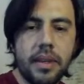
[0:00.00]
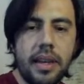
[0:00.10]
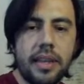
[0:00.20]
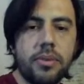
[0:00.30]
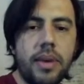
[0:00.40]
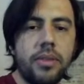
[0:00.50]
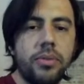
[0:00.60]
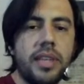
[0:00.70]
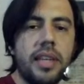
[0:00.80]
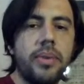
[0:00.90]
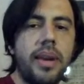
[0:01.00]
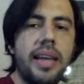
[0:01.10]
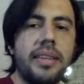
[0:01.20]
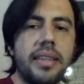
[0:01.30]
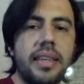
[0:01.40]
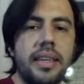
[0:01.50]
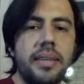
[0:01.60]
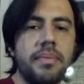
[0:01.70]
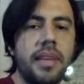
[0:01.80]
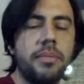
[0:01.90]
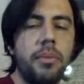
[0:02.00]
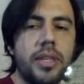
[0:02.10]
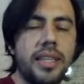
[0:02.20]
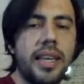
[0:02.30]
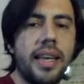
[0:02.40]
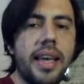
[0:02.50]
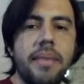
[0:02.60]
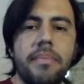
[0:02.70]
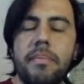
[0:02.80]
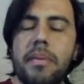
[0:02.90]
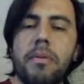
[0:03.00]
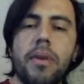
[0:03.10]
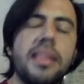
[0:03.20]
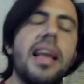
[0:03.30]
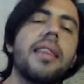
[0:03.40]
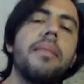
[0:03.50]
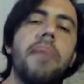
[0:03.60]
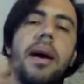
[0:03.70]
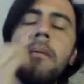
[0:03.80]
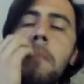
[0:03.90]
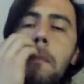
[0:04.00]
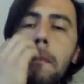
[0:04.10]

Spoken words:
Let's try to centralize the king as much as I can before attack the pawn.